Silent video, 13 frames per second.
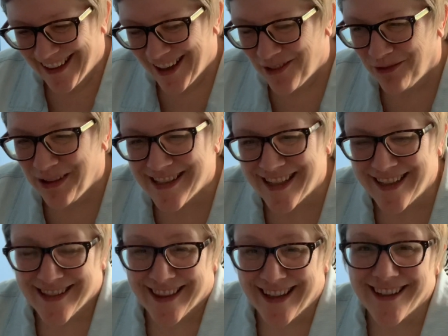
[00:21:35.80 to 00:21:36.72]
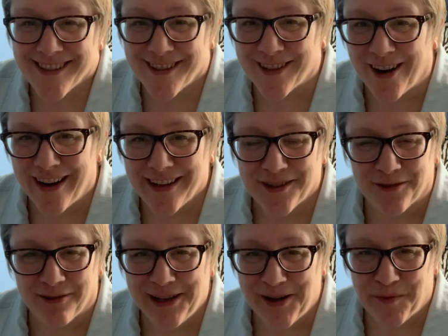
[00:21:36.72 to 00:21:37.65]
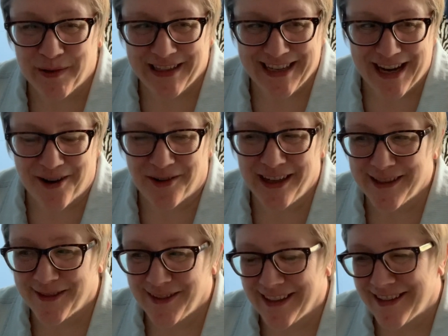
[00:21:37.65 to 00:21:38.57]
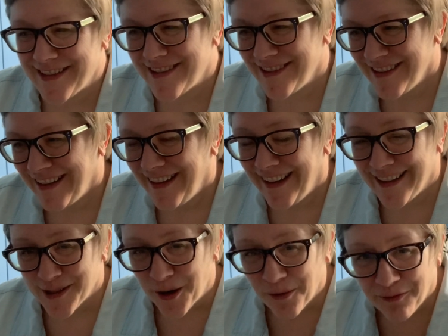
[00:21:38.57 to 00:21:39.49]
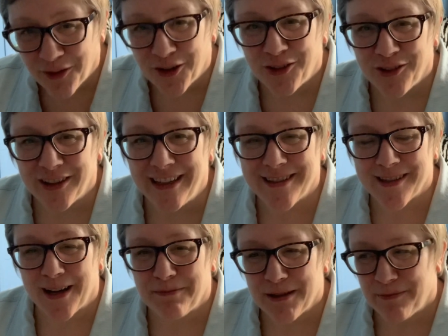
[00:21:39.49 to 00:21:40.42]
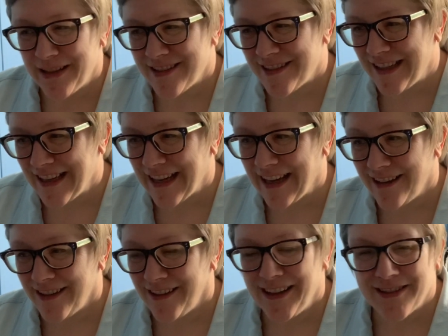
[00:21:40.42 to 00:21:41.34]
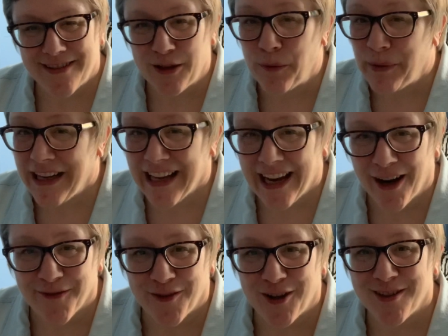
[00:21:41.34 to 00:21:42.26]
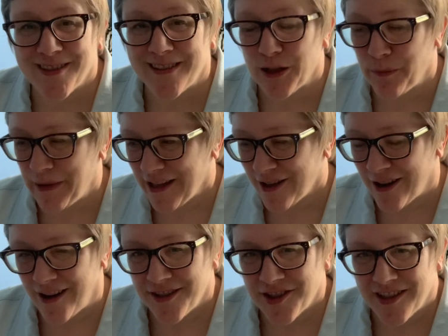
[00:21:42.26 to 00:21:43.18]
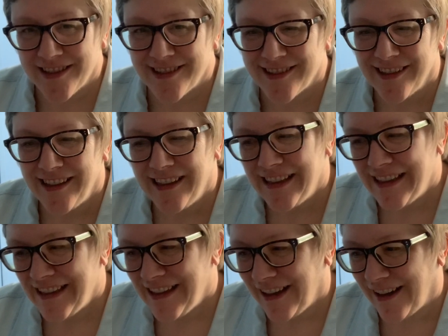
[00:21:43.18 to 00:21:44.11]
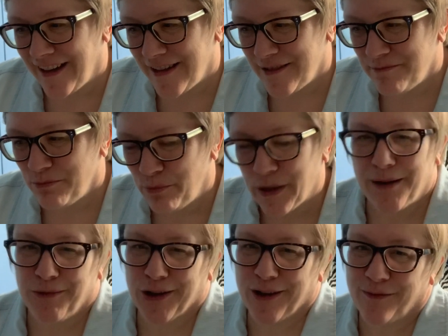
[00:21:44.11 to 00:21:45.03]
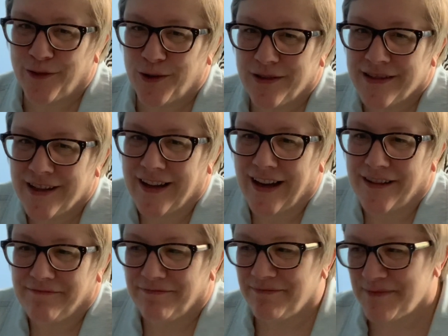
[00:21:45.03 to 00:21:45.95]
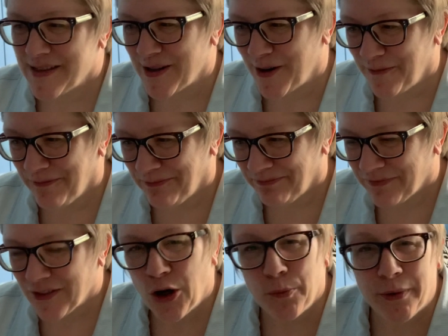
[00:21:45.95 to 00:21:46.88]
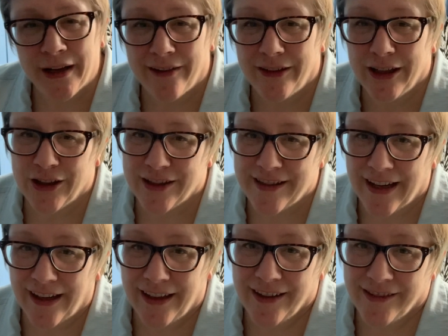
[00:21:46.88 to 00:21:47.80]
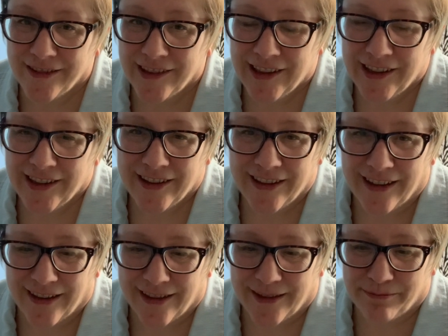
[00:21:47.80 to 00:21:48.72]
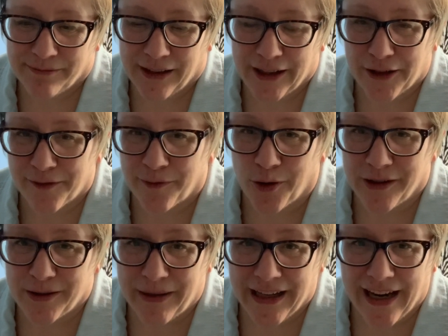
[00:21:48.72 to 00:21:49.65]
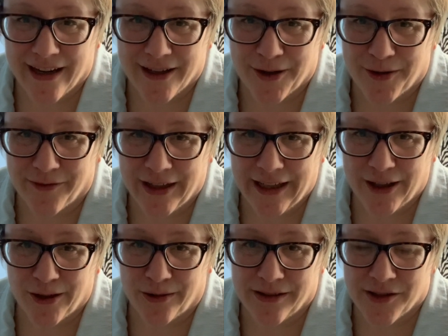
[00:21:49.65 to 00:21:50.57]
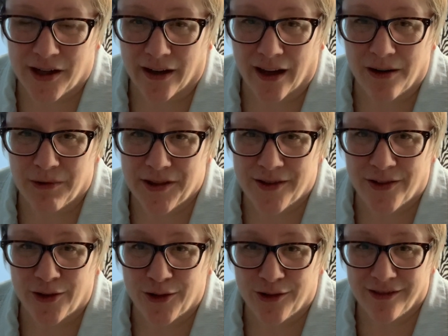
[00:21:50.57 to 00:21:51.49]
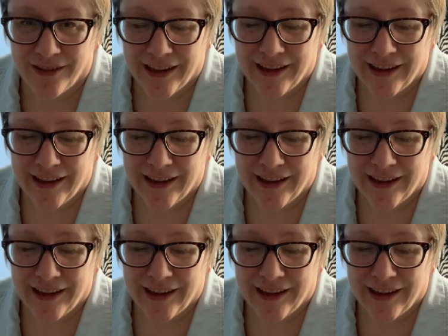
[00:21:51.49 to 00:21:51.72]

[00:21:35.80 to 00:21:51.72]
We see things starting to reopen now, and it's hopeful and it's optimistic, and still being careful, still being cautious. But I'm looking forward to that. So hope you're having a good day. I look forward to making another video and talking with you soon.